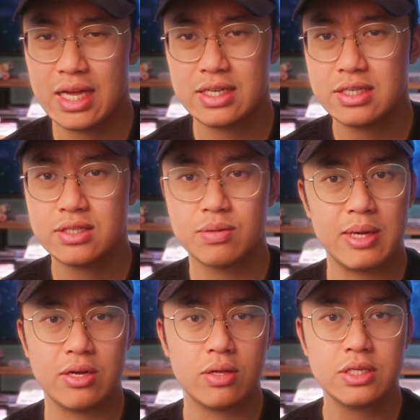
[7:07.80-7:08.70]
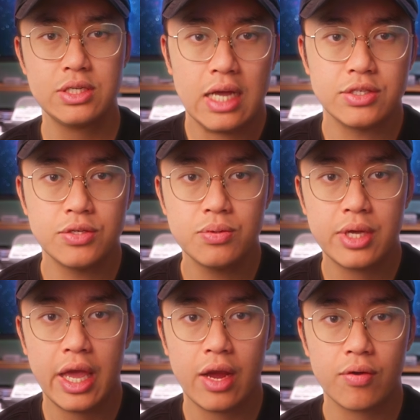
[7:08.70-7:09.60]
any to my knowledge. I do
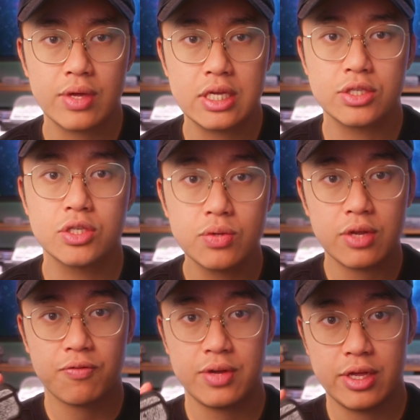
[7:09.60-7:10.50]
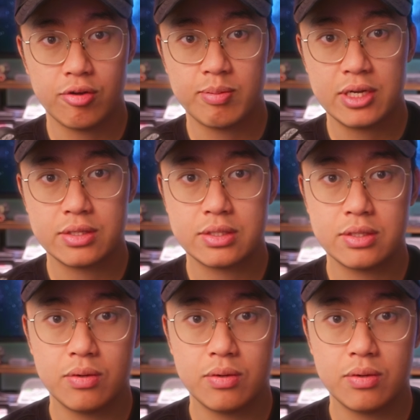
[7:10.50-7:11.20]
carry 2 different earbuds.